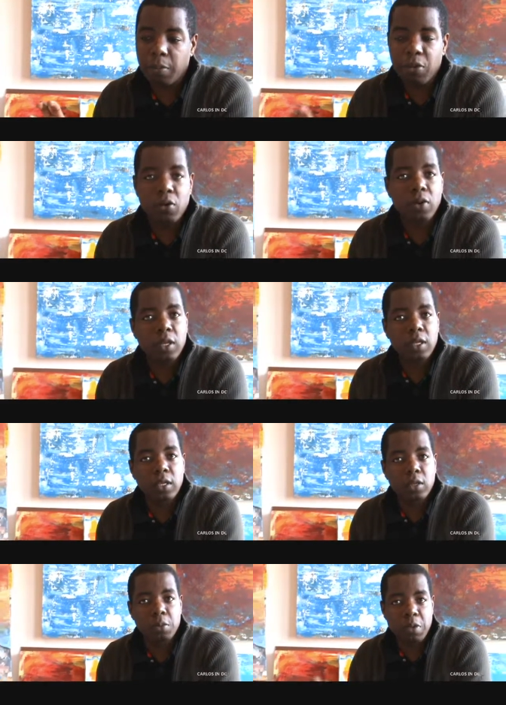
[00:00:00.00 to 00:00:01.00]
mural
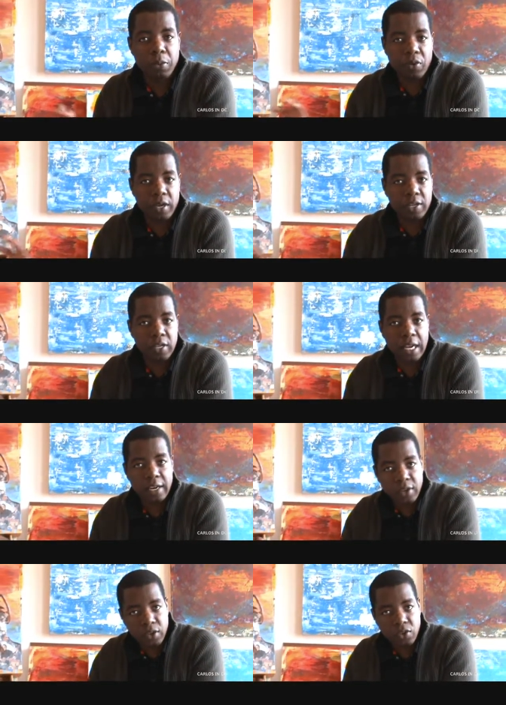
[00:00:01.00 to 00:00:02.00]
commemorates
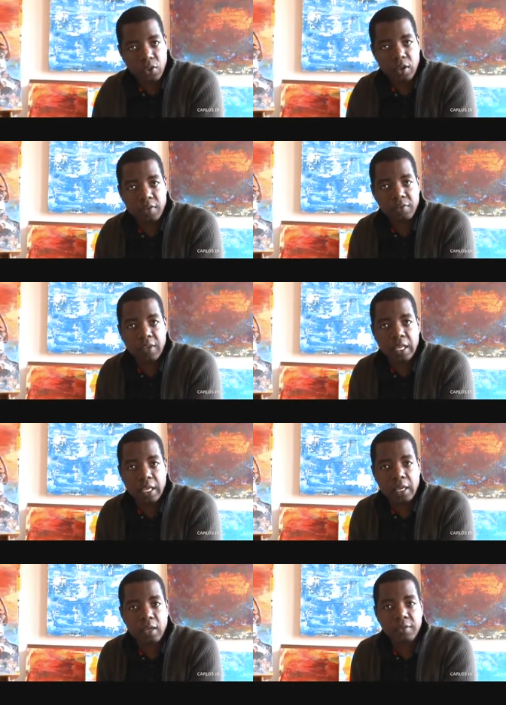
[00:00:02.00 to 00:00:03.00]
that sort of
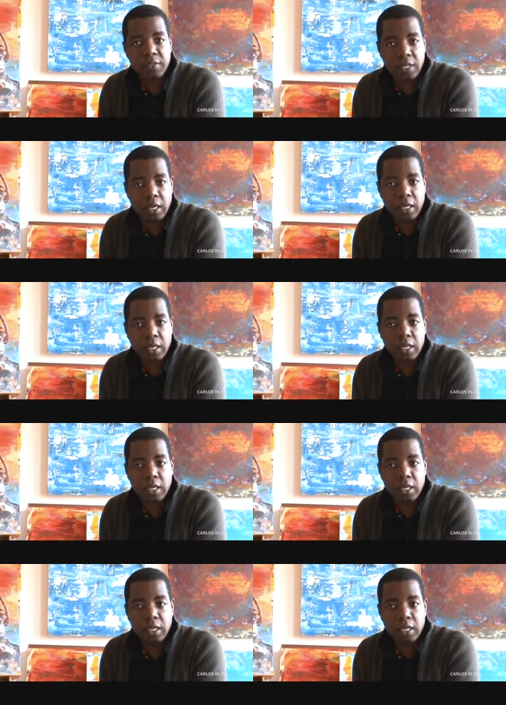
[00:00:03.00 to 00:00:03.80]
feeling of sudden